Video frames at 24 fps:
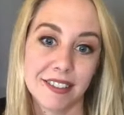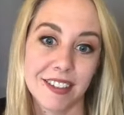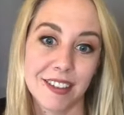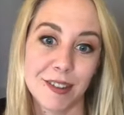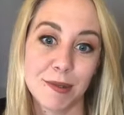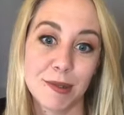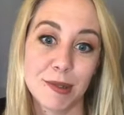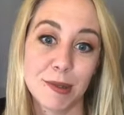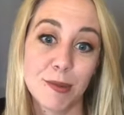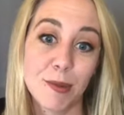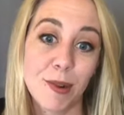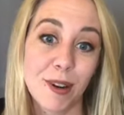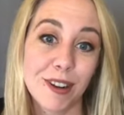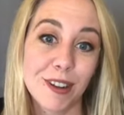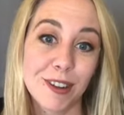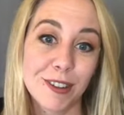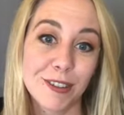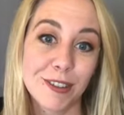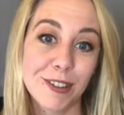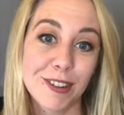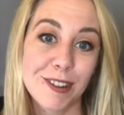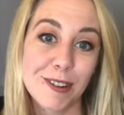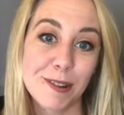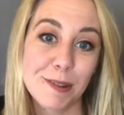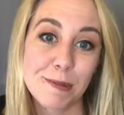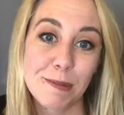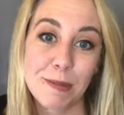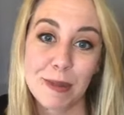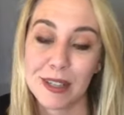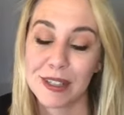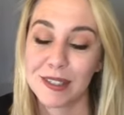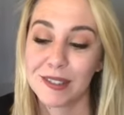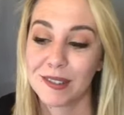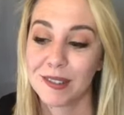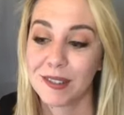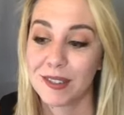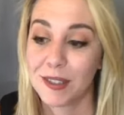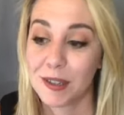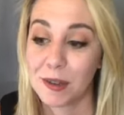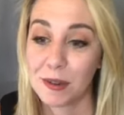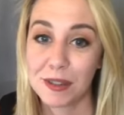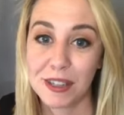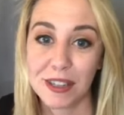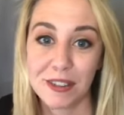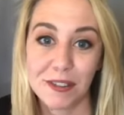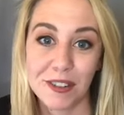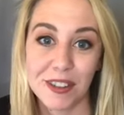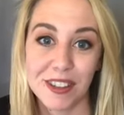it was wonderful but
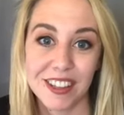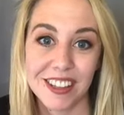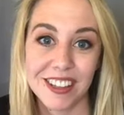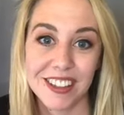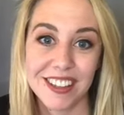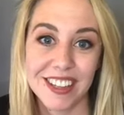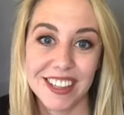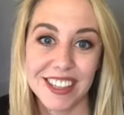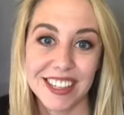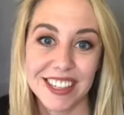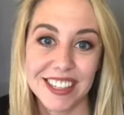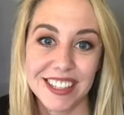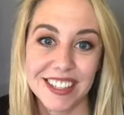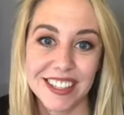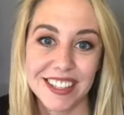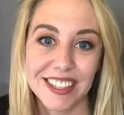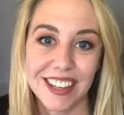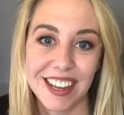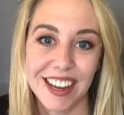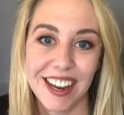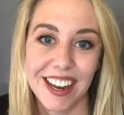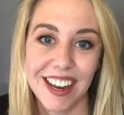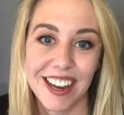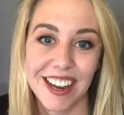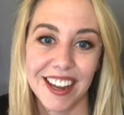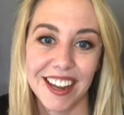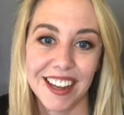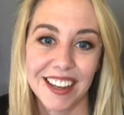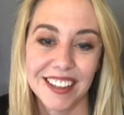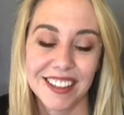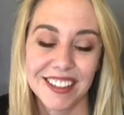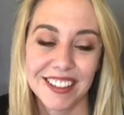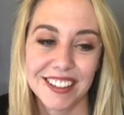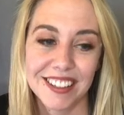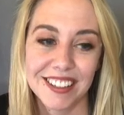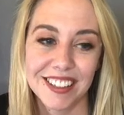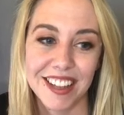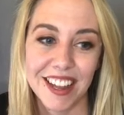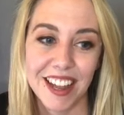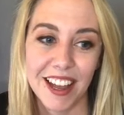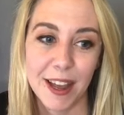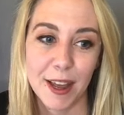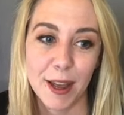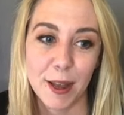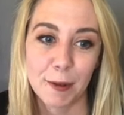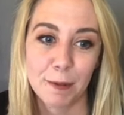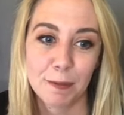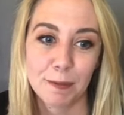so different than this and
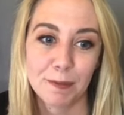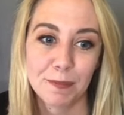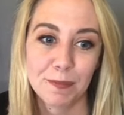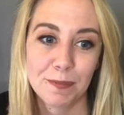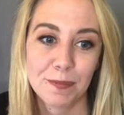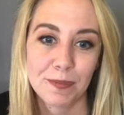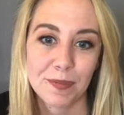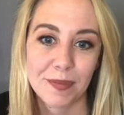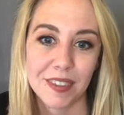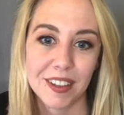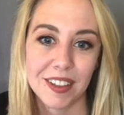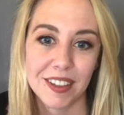um,